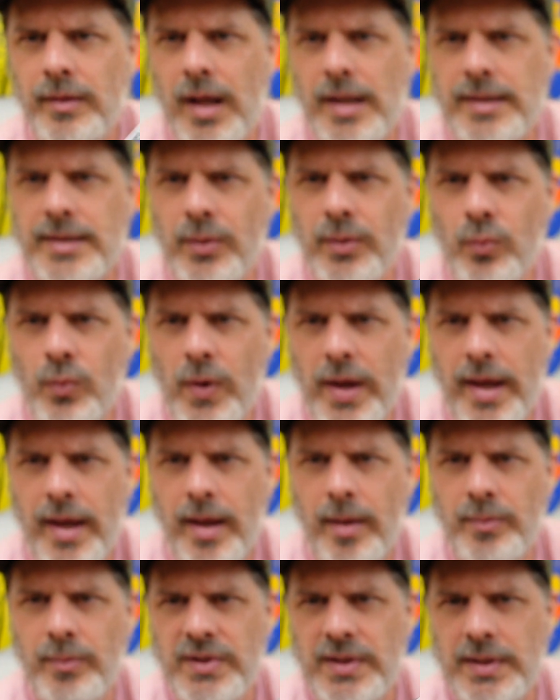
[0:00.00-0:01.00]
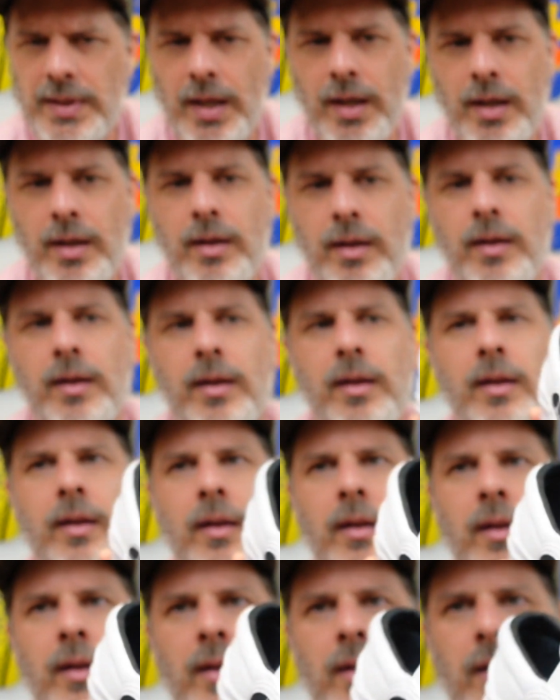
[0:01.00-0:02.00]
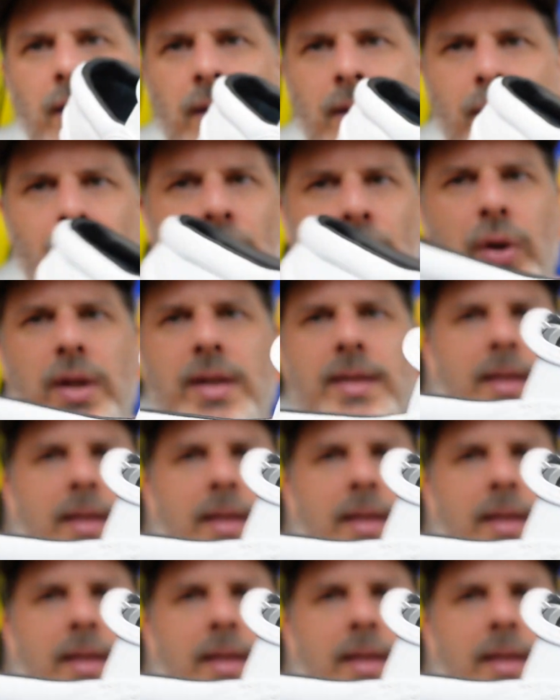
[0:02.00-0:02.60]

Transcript: lots of webs. Pretty